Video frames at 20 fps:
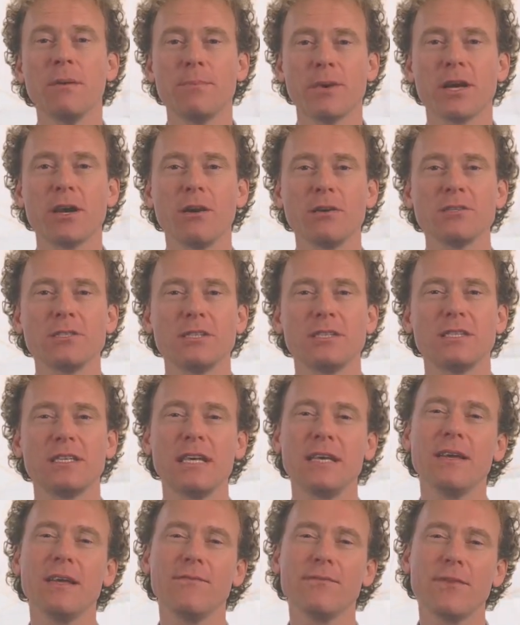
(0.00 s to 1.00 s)
Because you
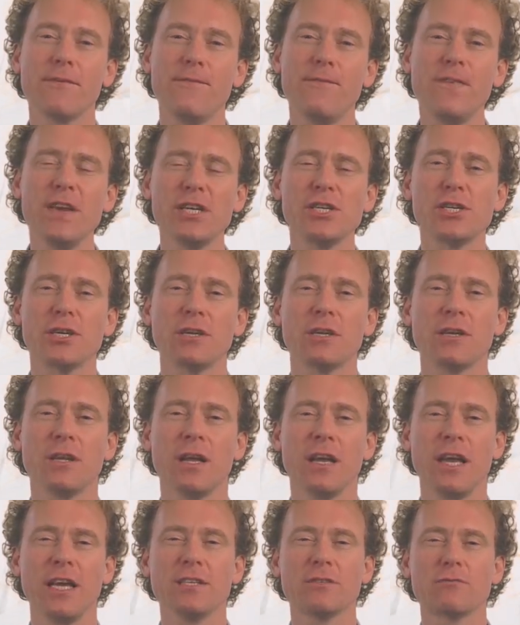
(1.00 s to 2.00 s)
see, if the vision
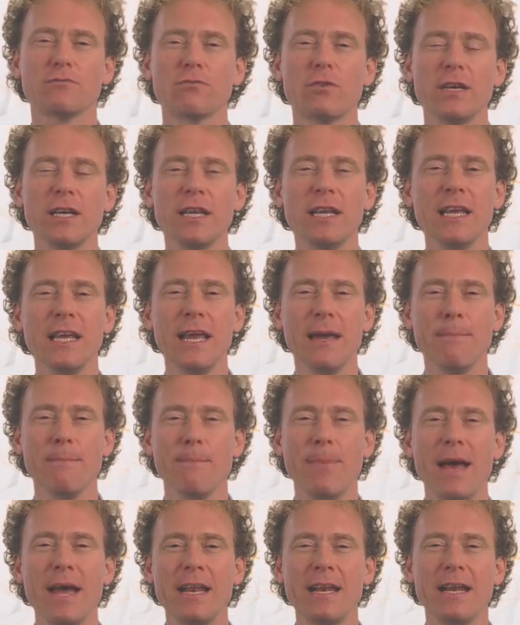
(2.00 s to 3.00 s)
is really
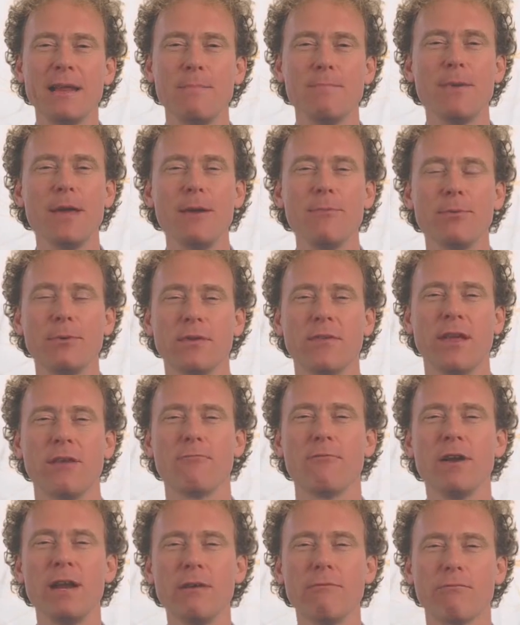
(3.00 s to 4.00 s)
embedded in people and they
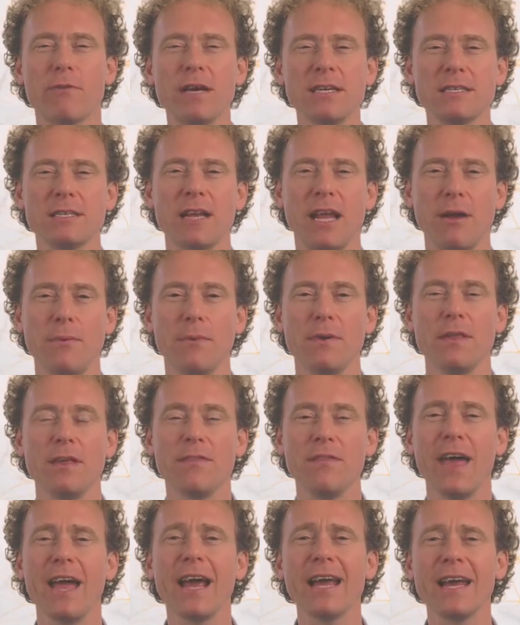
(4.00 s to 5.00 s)
really resonate with
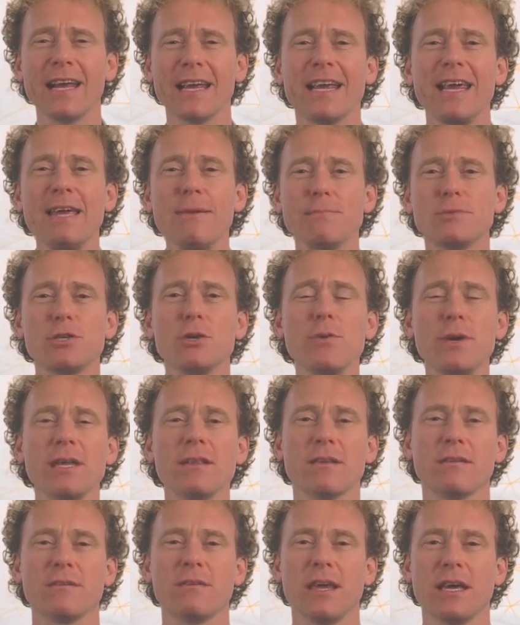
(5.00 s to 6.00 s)
it, they're going to keep
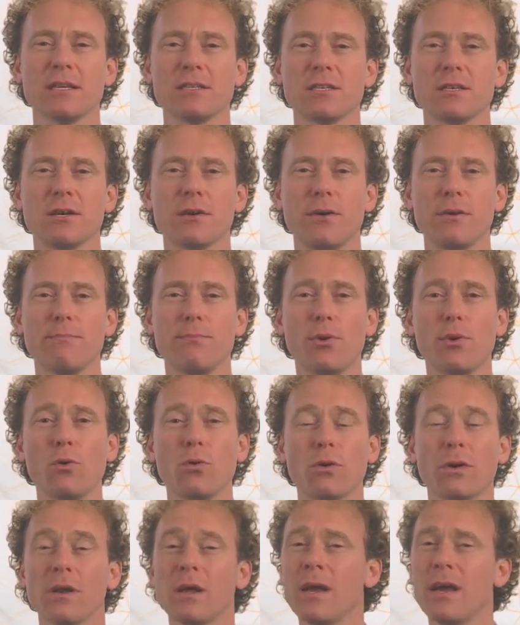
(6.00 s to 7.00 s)
doing the things that are
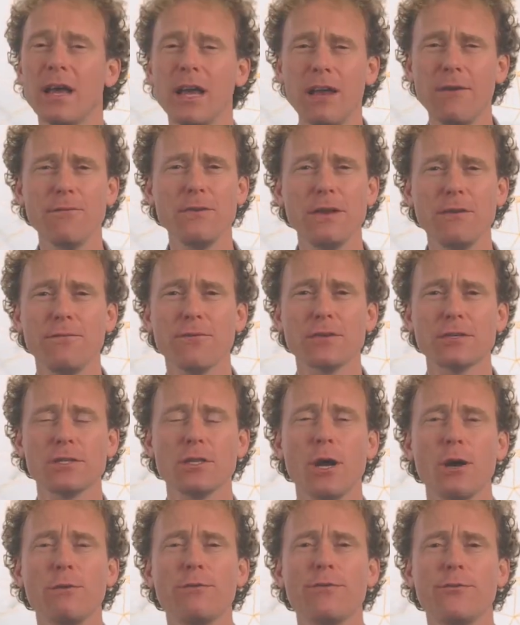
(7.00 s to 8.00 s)
important, even if there's
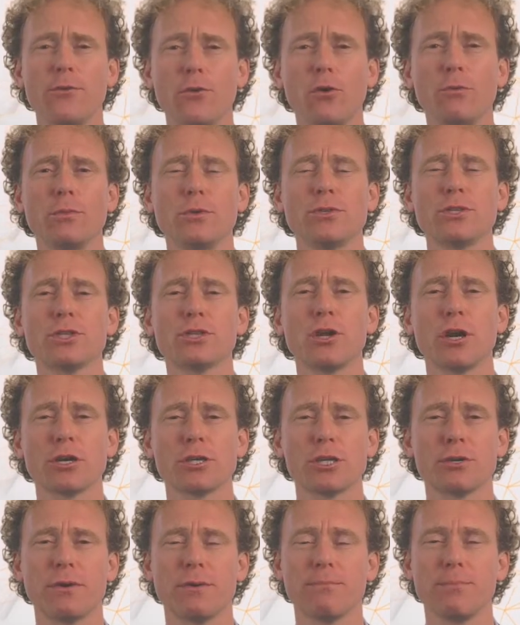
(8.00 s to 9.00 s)
no formal
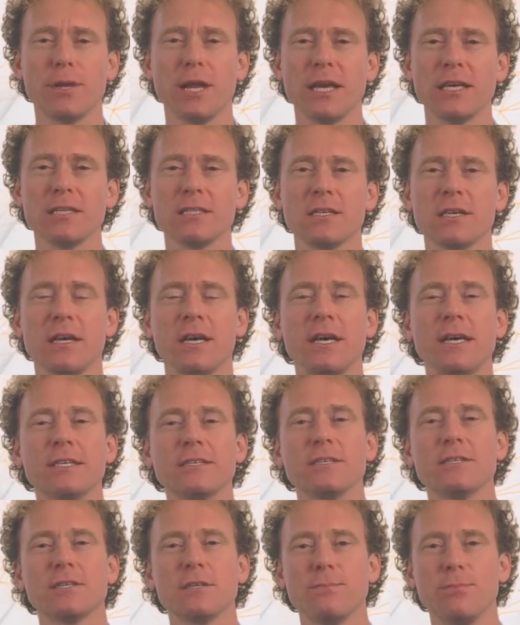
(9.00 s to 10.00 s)
structure in place
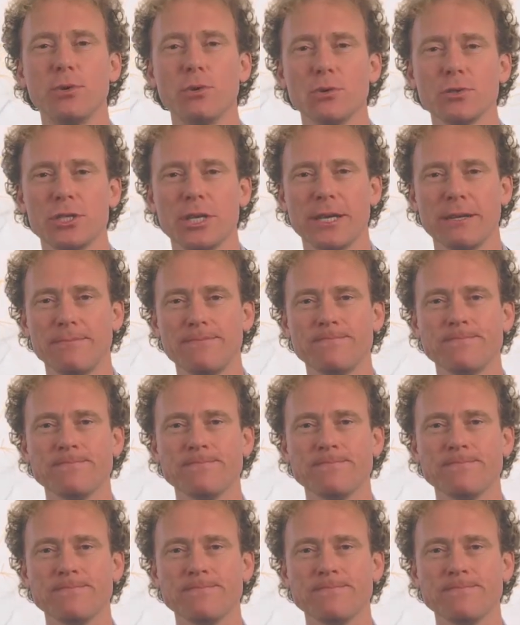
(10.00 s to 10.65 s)
to support it.